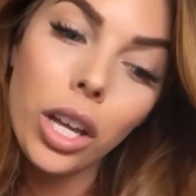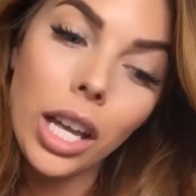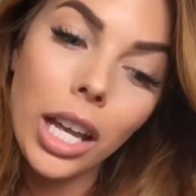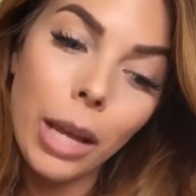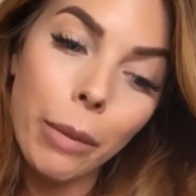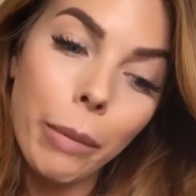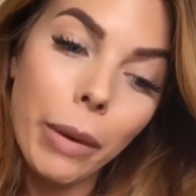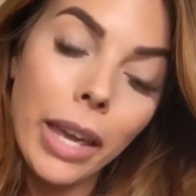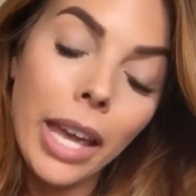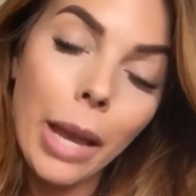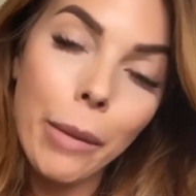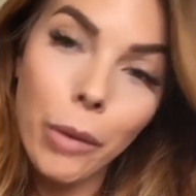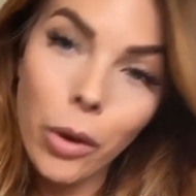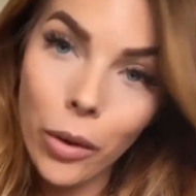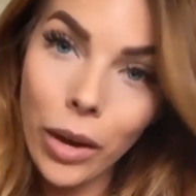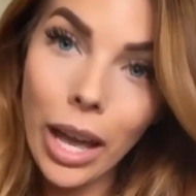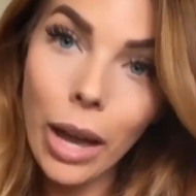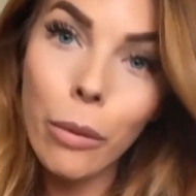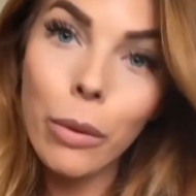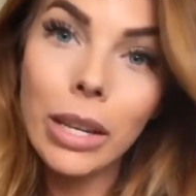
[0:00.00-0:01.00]
it became,
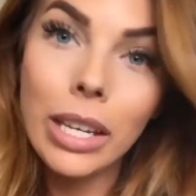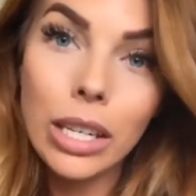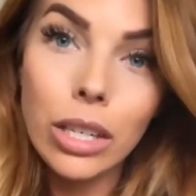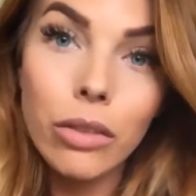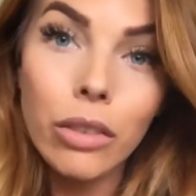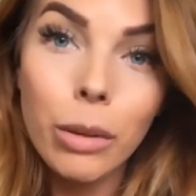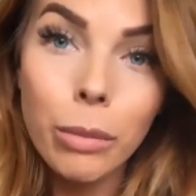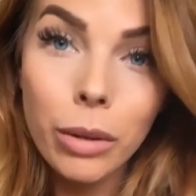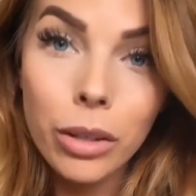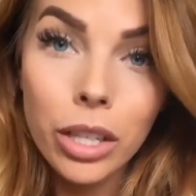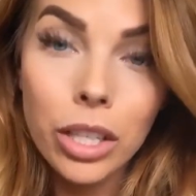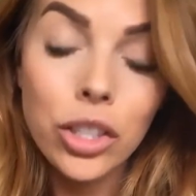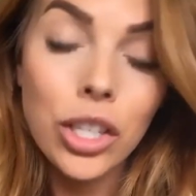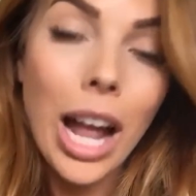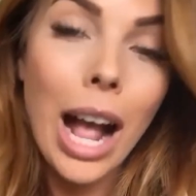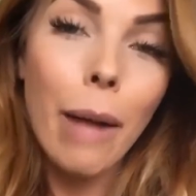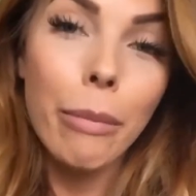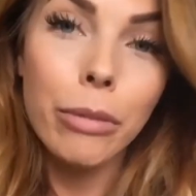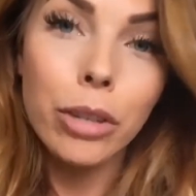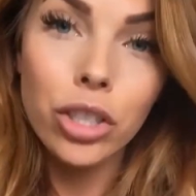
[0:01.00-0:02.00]
okay, we need to rebuild the
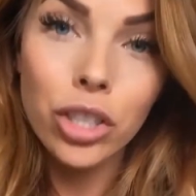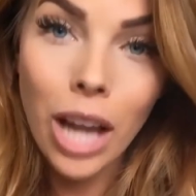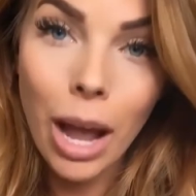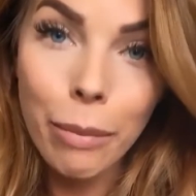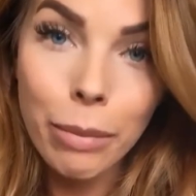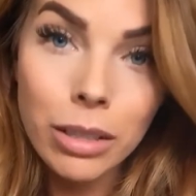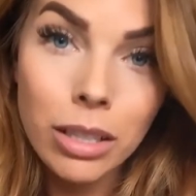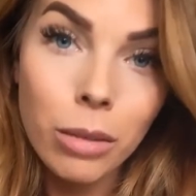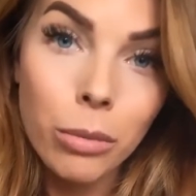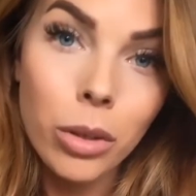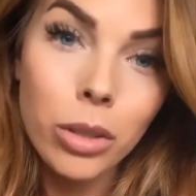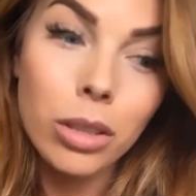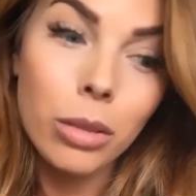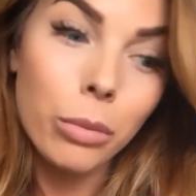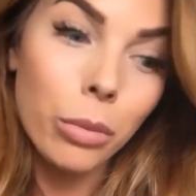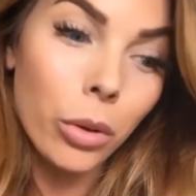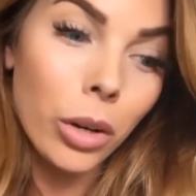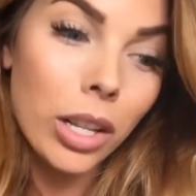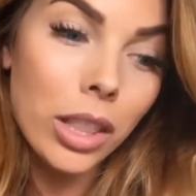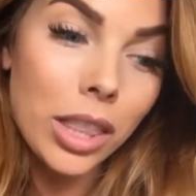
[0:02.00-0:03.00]
shop. The shop is the most
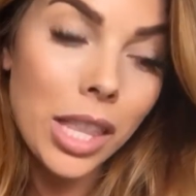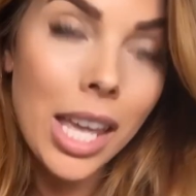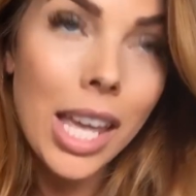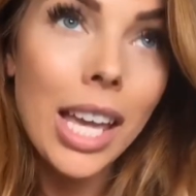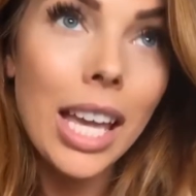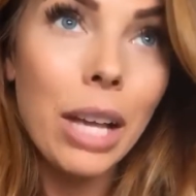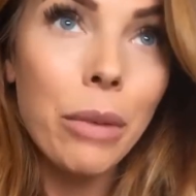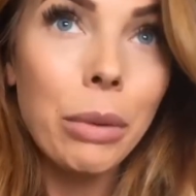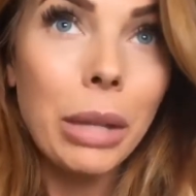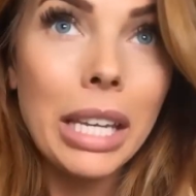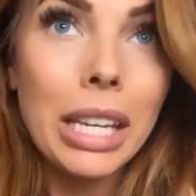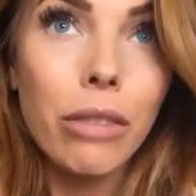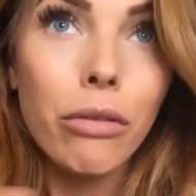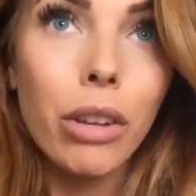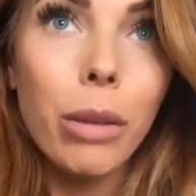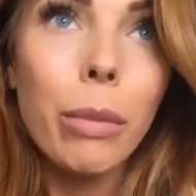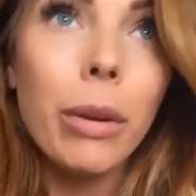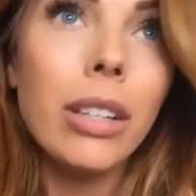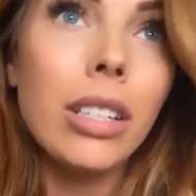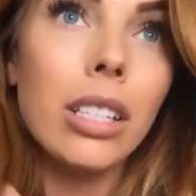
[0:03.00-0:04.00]
important thing, and we need to
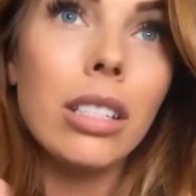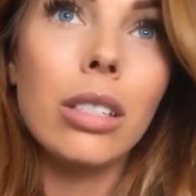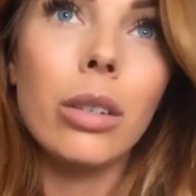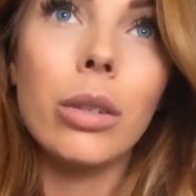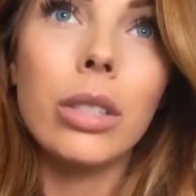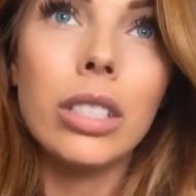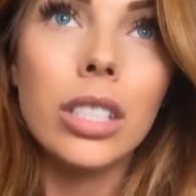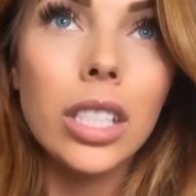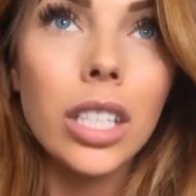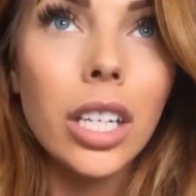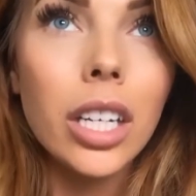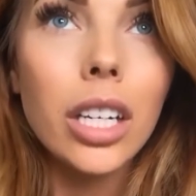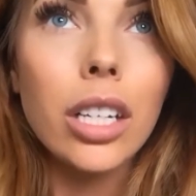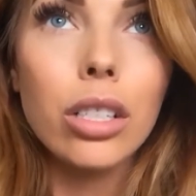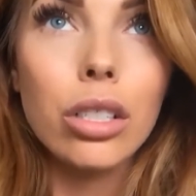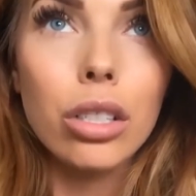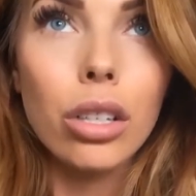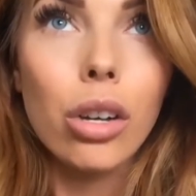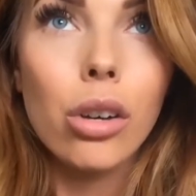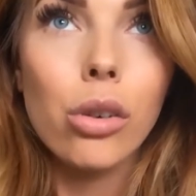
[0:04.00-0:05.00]
rebuild it so it's secure,
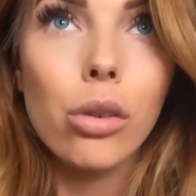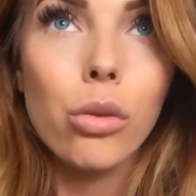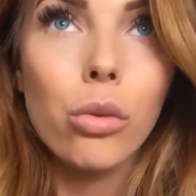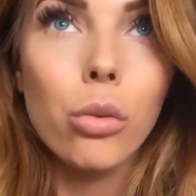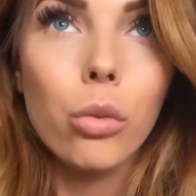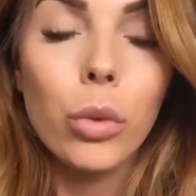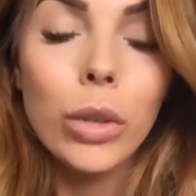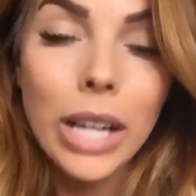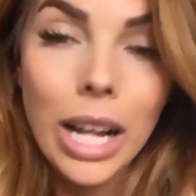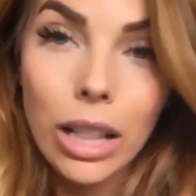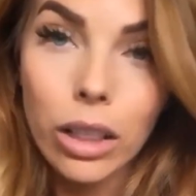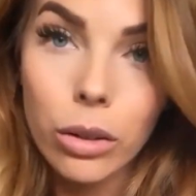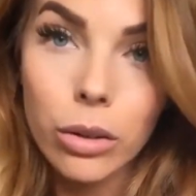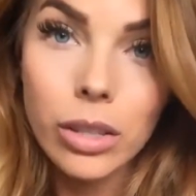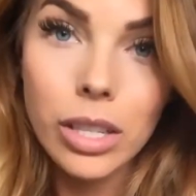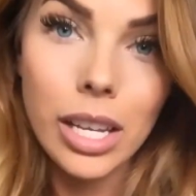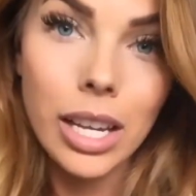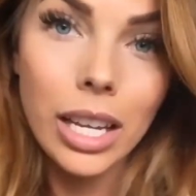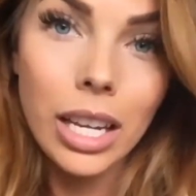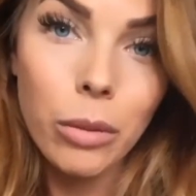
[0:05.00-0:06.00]
so we're not
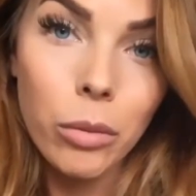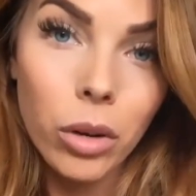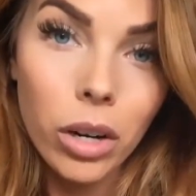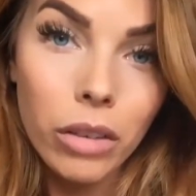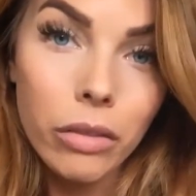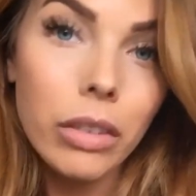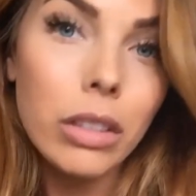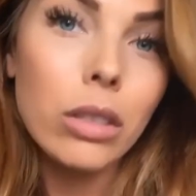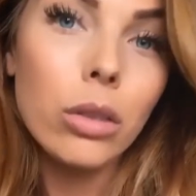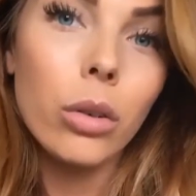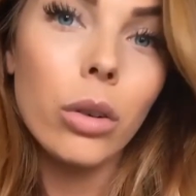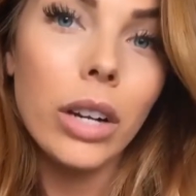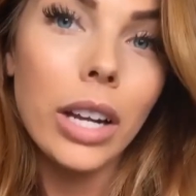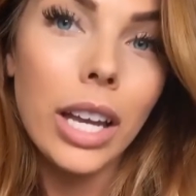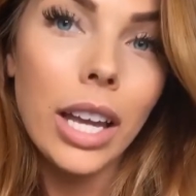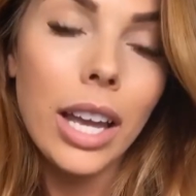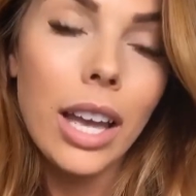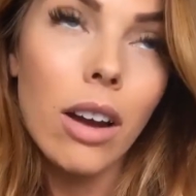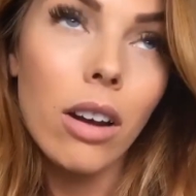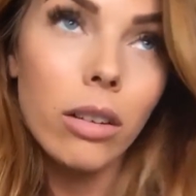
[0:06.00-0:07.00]
losing any more
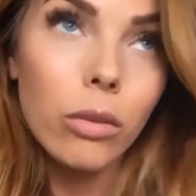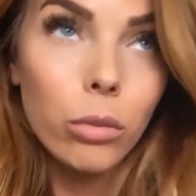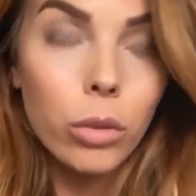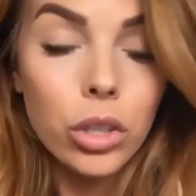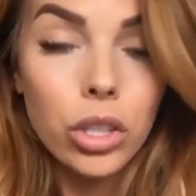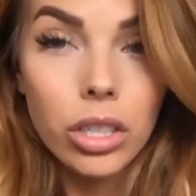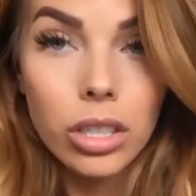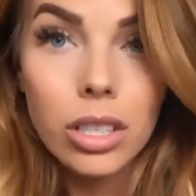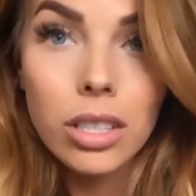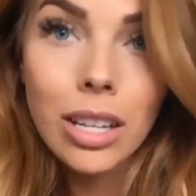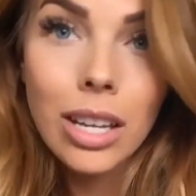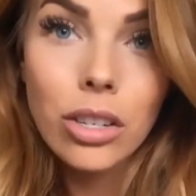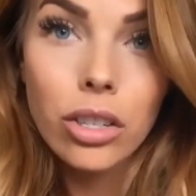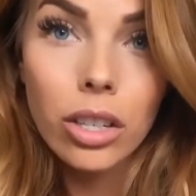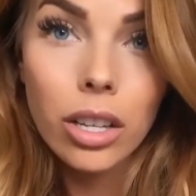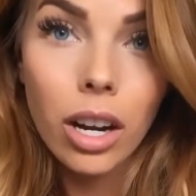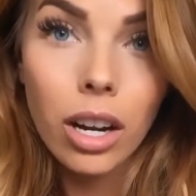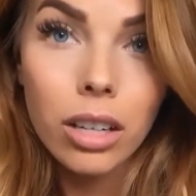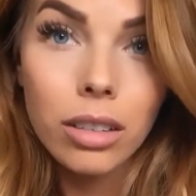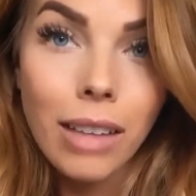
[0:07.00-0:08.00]
inventory, which is
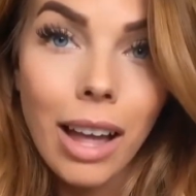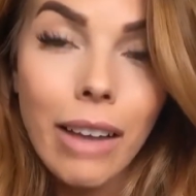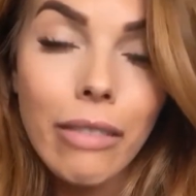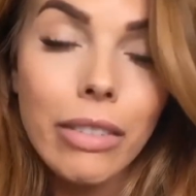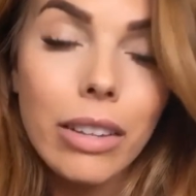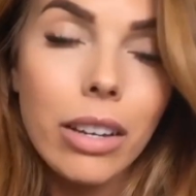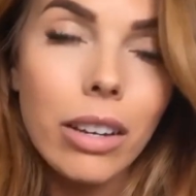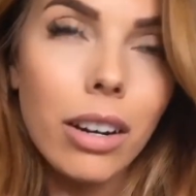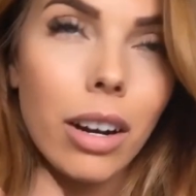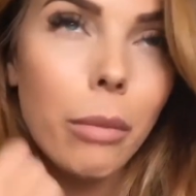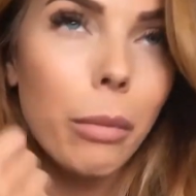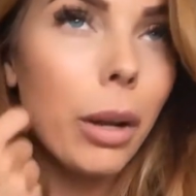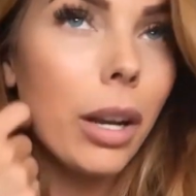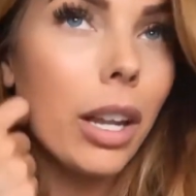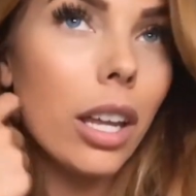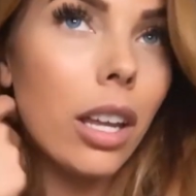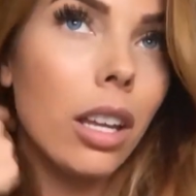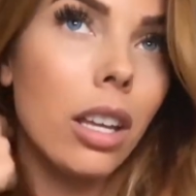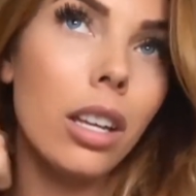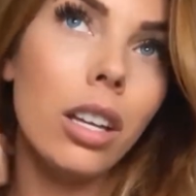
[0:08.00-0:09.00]
essentially our livelihood, our
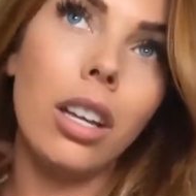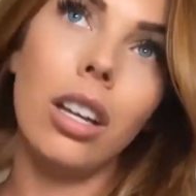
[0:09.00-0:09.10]
money.